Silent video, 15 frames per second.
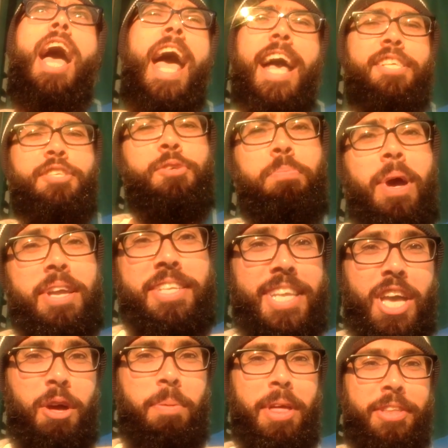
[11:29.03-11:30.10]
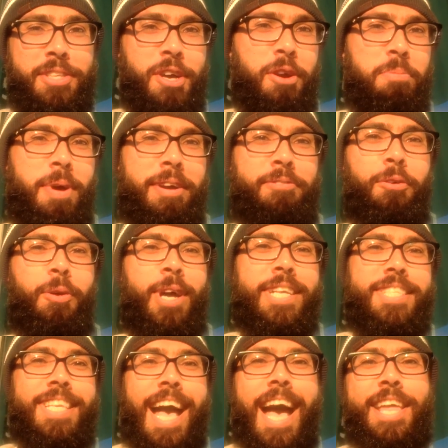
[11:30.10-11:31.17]
as you might tell by the tone of my
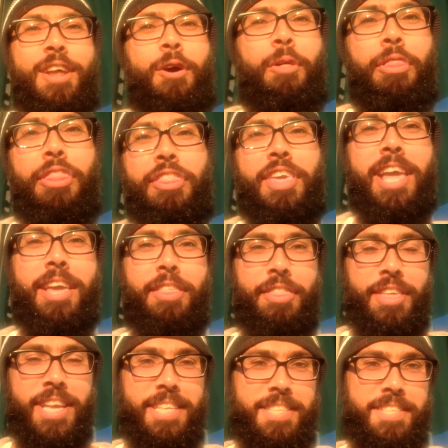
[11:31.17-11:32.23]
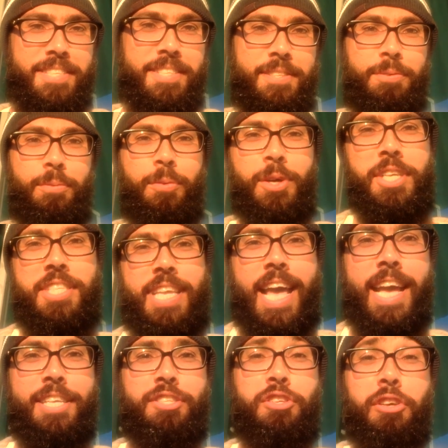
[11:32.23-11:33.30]
voice, I don't think this was
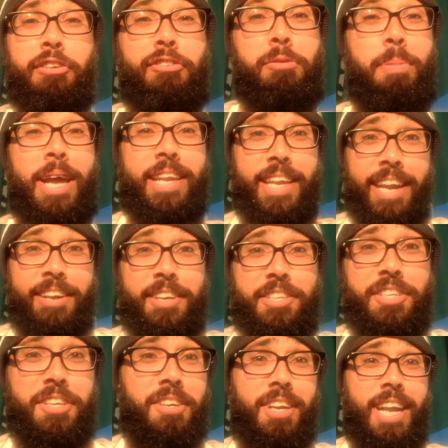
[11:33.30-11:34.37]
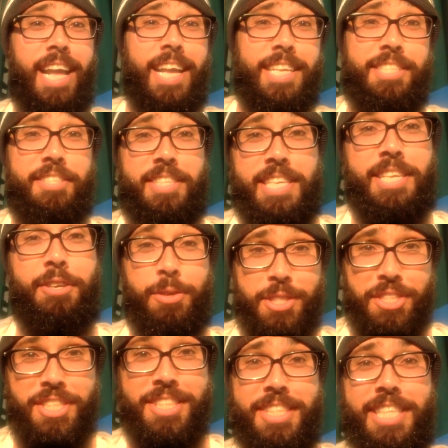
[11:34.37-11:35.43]
as good for my character as the
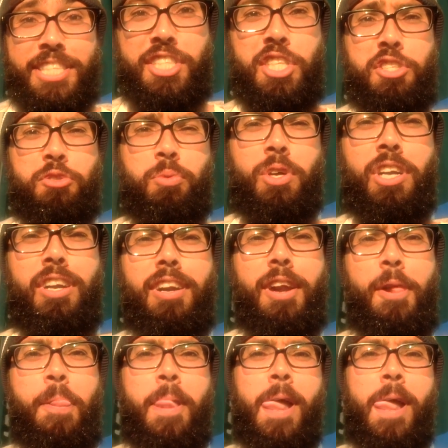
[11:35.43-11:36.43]
Christian teachings were.